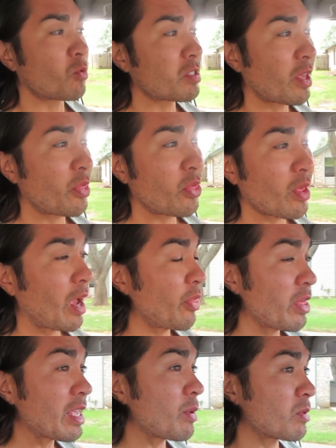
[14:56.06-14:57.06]
which I
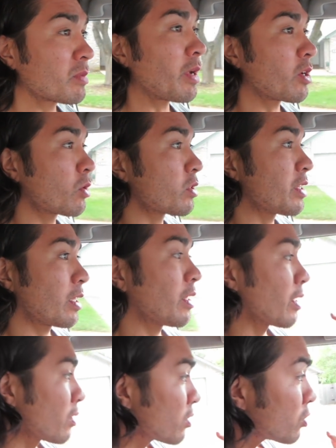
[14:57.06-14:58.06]
think he was in my cul-de-sac
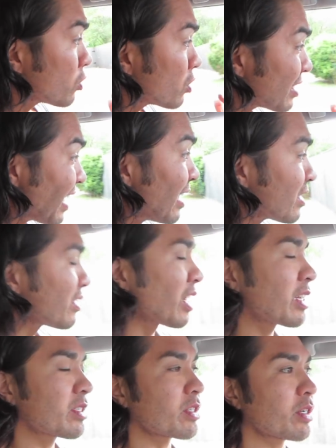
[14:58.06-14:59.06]
like 10
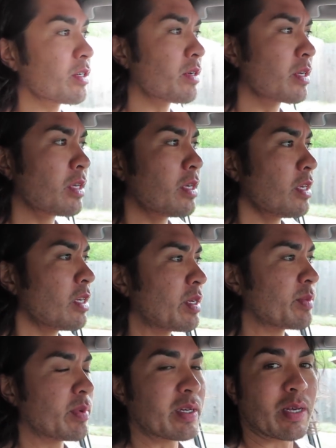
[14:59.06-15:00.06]
seconds ago,
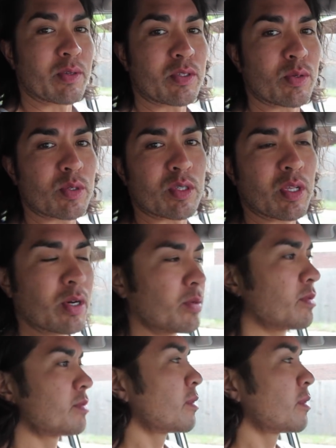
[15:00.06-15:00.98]
but I was too slow.